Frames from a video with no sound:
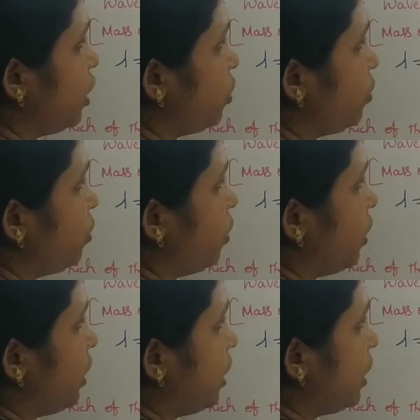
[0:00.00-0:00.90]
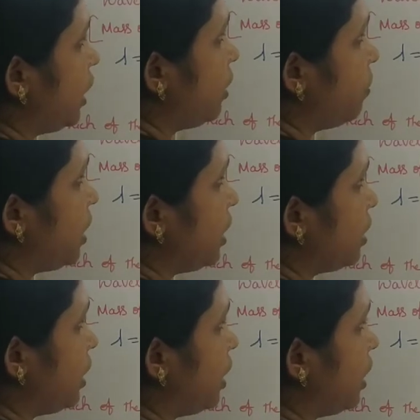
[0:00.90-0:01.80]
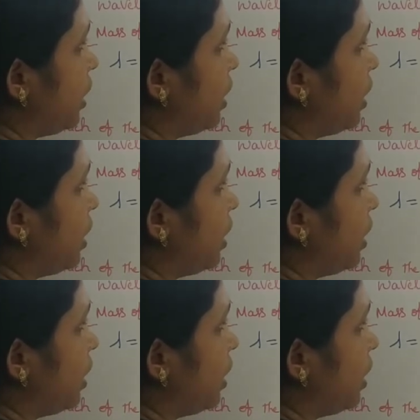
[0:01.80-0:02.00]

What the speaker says: into 10 power 3